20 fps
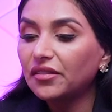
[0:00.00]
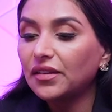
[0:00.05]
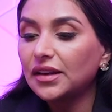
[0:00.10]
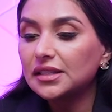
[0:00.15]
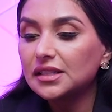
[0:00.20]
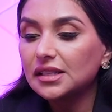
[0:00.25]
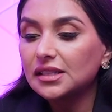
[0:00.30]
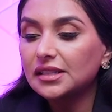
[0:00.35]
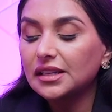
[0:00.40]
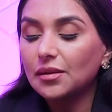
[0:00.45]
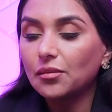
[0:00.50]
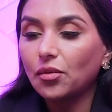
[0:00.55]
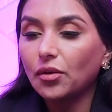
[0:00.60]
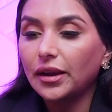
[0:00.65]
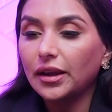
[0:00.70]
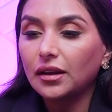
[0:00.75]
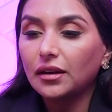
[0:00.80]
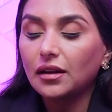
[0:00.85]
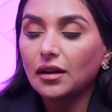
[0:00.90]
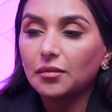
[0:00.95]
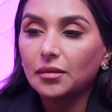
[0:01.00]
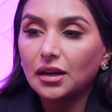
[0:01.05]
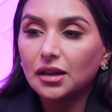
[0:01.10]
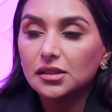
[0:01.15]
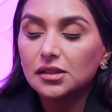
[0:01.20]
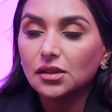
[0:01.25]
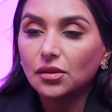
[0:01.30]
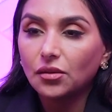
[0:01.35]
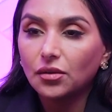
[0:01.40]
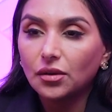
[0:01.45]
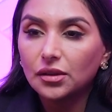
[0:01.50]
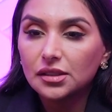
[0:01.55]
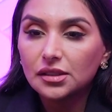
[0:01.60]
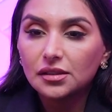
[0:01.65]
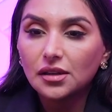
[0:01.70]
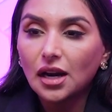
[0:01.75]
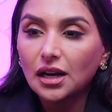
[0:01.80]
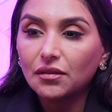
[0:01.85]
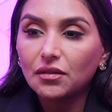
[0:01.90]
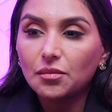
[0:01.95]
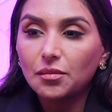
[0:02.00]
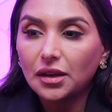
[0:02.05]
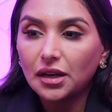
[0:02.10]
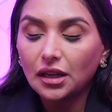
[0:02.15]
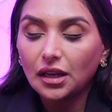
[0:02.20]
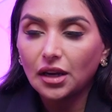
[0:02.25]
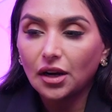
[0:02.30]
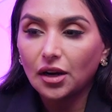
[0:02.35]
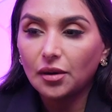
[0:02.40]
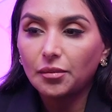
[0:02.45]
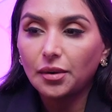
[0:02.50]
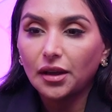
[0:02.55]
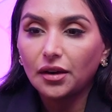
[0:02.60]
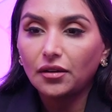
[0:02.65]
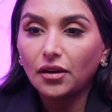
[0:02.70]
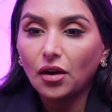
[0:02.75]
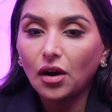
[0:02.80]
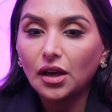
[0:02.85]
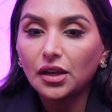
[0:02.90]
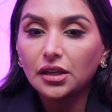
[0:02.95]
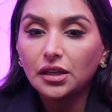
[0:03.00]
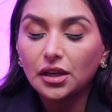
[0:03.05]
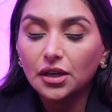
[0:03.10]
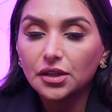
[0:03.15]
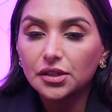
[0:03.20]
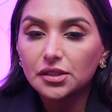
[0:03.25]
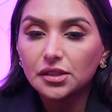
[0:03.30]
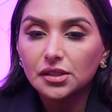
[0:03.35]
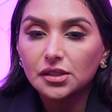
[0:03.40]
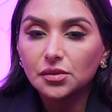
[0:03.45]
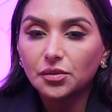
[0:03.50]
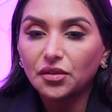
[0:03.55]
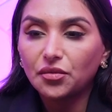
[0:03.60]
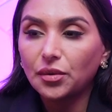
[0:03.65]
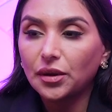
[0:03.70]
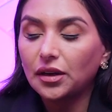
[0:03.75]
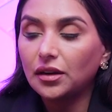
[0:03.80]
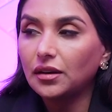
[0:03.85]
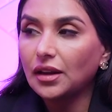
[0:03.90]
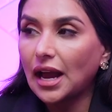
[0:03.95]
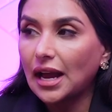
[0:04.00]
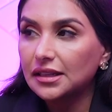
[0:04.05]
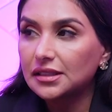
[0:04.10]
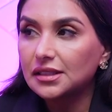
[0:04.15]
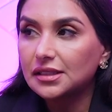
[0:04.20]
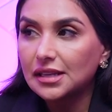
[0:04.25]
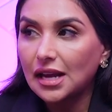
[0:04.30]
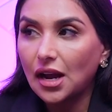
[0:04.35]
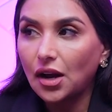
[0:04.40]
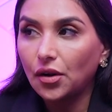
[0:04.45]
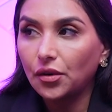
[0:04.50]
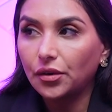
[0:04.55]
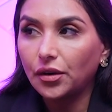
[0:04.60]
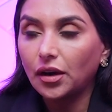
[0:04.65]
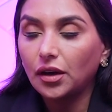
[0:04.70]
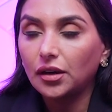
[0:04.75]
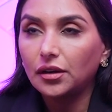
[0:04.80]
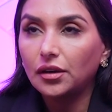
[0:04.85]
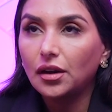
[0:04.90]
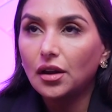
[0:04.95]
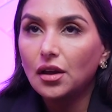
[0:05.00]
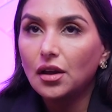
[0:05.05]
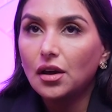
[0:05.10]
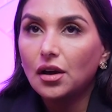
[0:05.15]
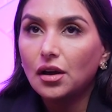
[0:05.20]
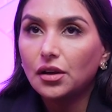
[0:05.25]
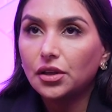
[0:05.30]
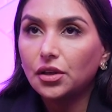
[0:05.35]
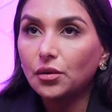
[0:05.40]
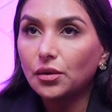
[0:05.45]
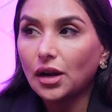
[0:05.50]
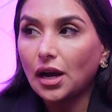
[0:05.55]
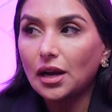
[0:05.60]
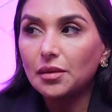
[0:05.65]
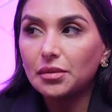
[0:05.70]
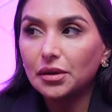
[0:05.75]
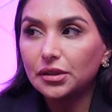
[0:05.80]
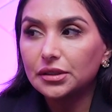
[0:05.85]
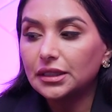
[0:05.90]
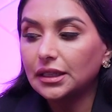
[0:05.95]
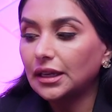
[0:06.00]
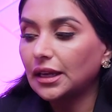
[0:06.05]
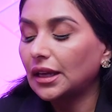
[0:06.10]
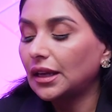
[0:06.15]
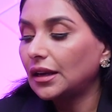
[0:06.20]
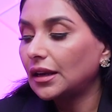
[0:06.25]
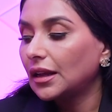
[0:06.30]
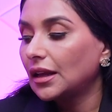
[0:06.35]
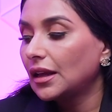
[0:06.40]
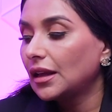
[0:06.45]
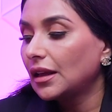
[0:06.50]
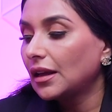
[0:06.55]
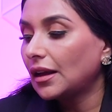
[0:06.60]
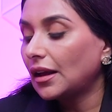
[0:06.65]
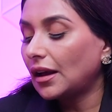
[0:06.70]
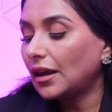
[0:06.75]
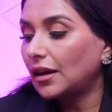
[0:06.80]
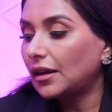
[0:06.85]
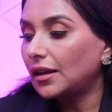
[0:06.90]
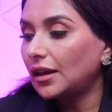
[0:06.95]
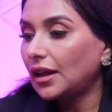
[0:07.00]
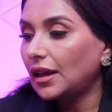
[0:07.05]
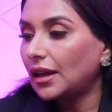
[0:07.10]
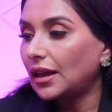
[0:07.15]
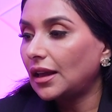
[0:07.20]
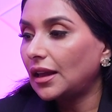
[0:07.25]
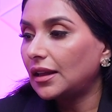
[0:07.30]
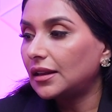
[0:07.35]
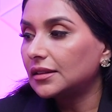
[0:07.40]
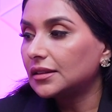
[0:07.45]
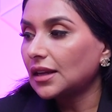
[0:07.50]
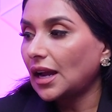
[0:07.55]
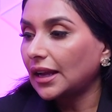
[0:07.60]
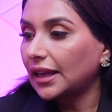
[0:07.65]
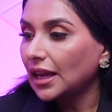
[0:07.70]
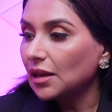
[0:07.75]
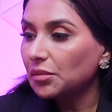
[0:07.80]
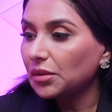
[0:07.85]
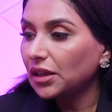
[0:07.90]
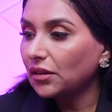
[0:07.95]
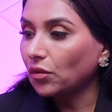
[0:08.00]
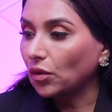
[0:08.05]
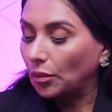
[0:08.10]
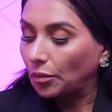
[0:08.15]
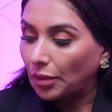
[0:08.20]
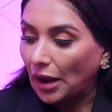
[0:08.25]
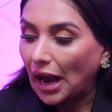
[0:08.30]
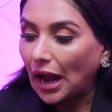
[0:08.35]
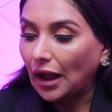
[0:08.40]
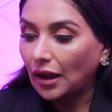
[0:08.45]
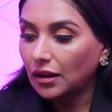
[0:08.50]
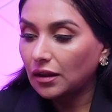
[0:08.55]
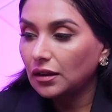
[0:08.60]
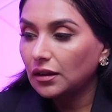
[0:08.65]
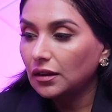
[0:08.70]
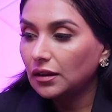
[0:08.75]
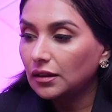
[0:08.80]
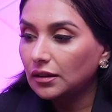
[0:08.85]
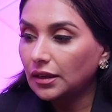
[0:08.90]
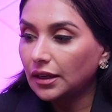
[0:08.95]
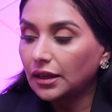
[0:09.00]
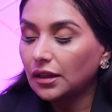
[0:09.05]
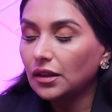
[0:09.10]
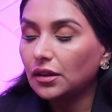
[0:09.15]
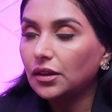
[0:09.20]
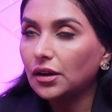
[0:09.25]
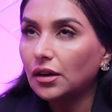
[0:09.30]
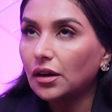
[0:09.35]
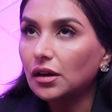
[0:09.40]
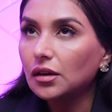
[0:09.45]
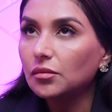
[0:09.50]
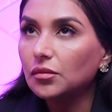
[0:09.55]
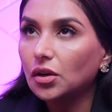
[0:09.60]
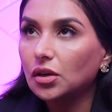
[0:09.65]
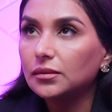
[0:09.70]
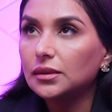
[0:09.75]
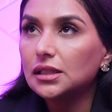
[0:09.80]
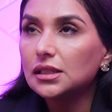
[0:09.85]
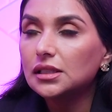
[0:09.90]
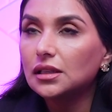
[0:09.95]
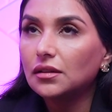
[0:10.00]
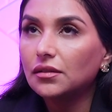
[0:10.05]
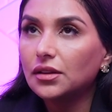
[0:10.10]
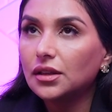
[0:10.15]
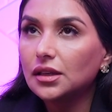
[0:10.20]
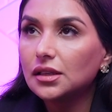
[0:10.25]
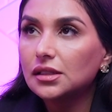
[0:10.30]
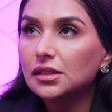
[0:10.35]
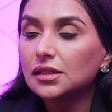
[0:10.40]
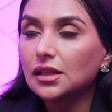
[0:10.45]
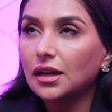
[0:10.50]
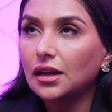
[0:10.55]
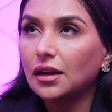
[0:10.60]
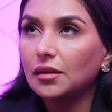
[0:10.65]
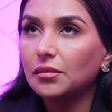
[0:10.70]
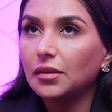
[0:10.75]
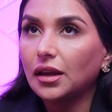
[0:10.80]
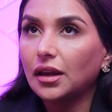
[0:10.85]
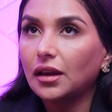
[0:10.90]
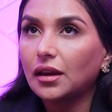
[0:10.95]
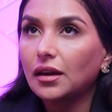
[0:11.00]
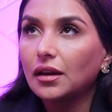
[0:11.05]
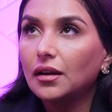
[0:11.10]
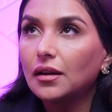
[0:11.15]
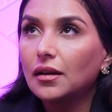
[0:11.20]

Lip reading: facing standpoint, I mean, it's not even been a year, but a year since we've been heads down on you and I building it. And I can't believe we're back. Like there are moments of this that I'm like,